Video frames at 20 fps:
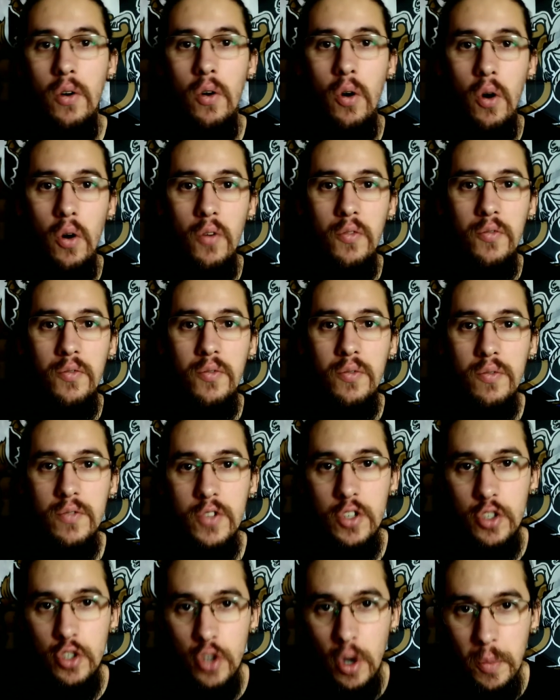off
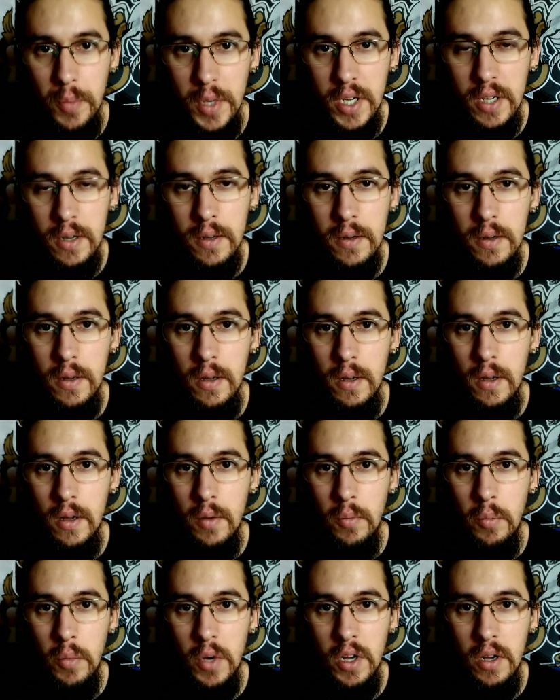the topic
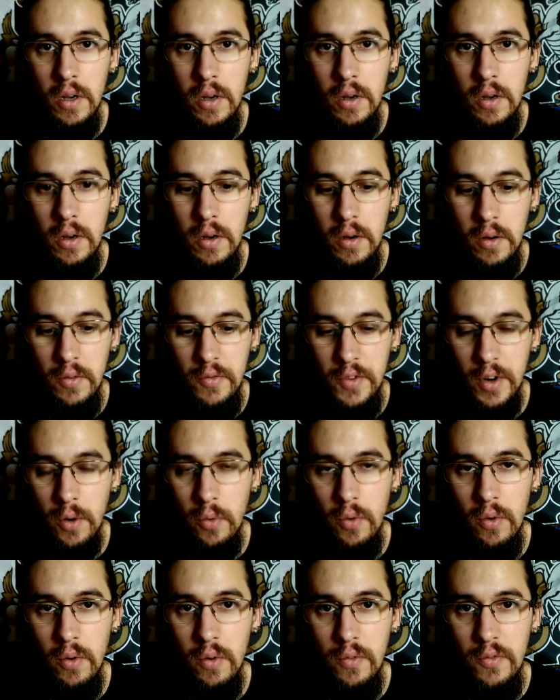uh,
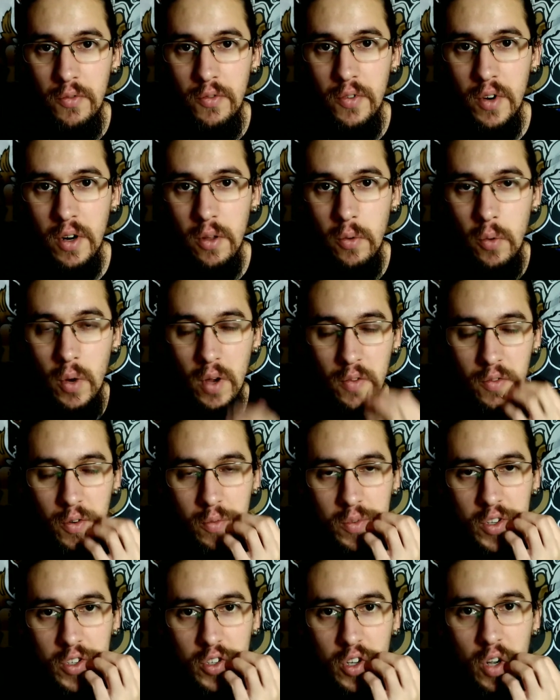far, far away
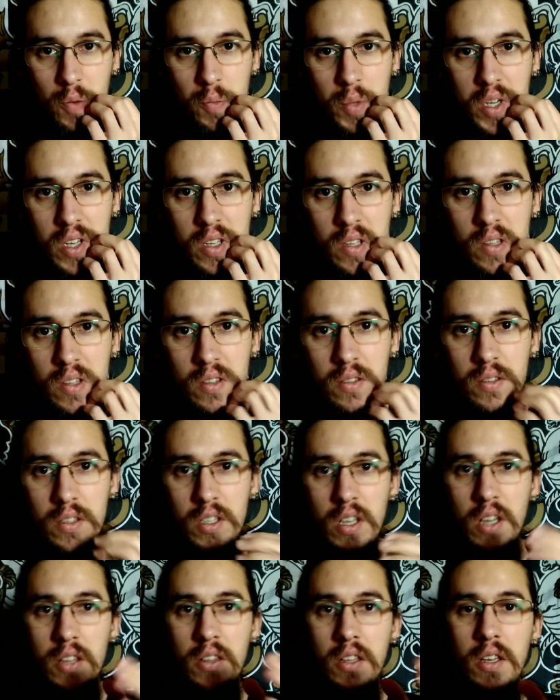from the topic,
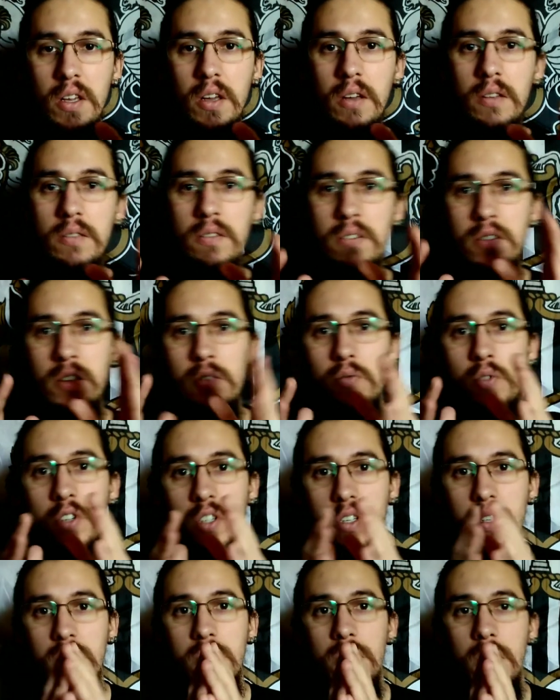the idea, the
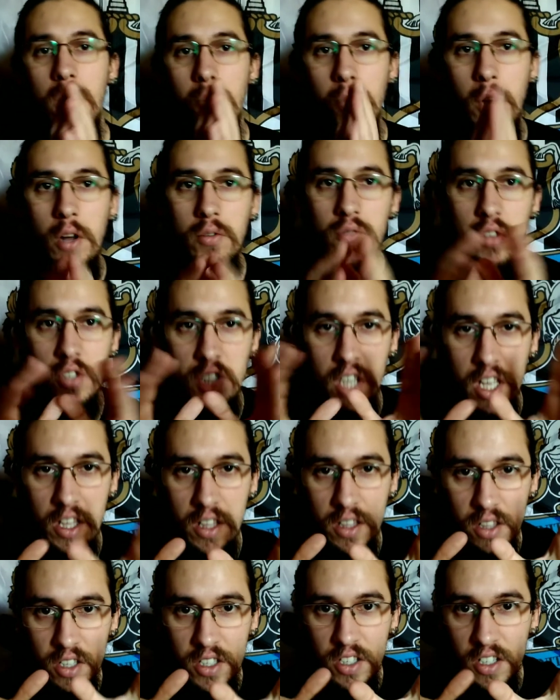situation is about the,
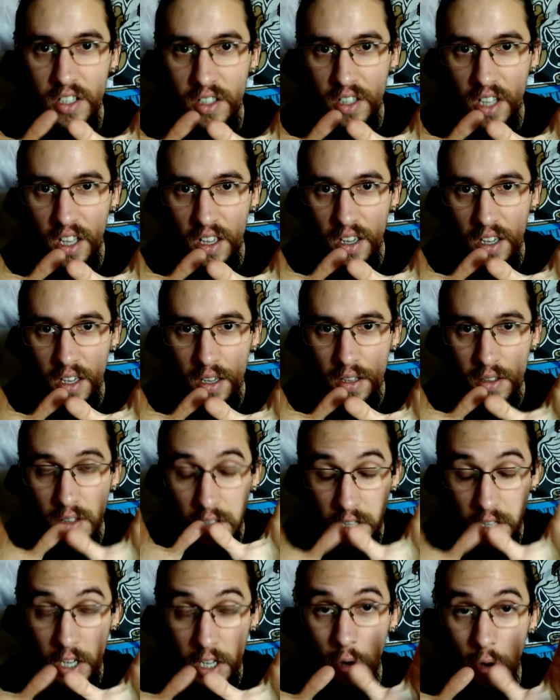the, the, the
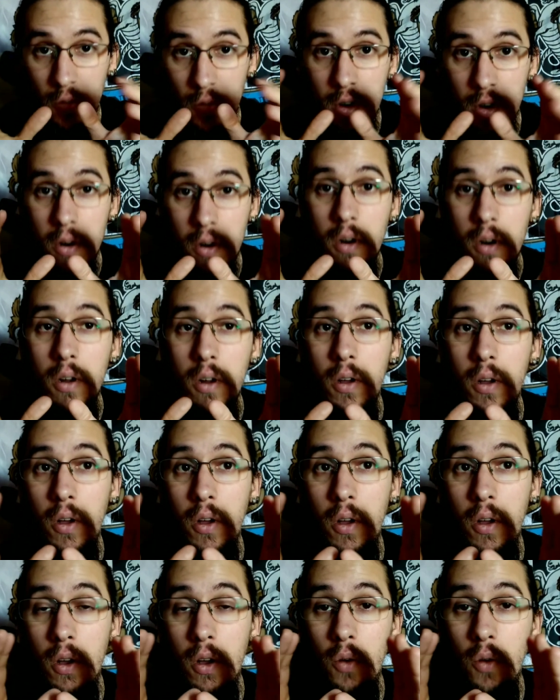takeover.
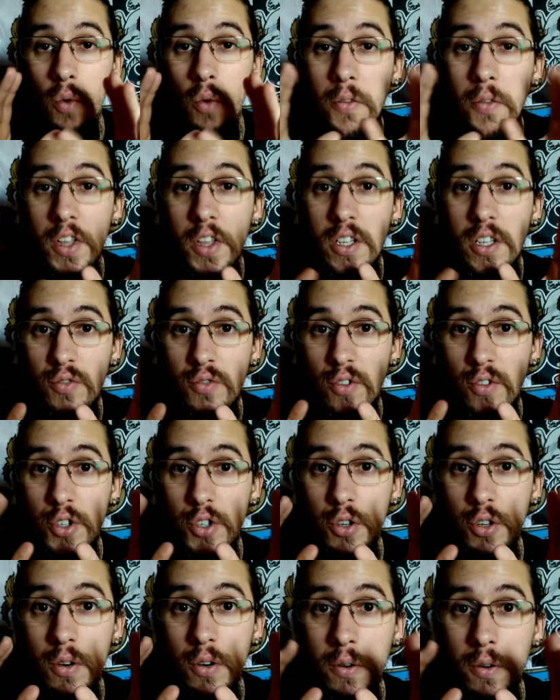One thing is for
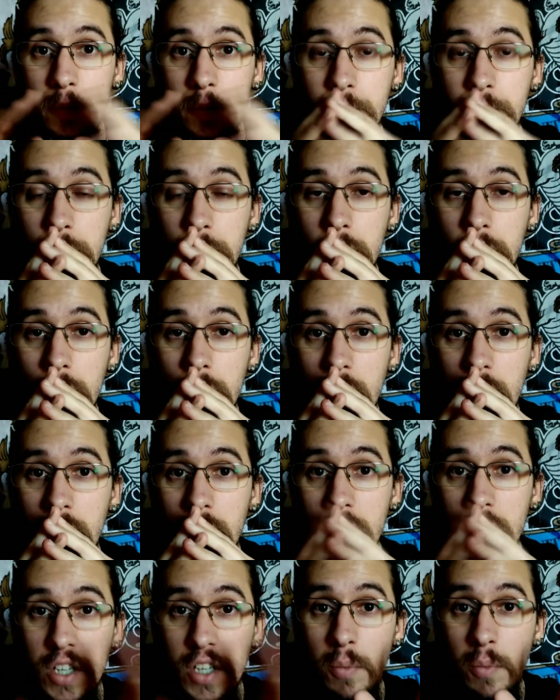sure,
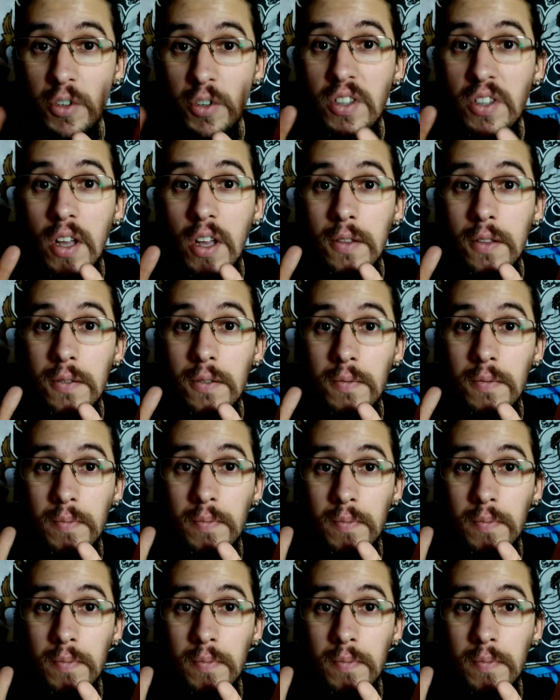it's almost done.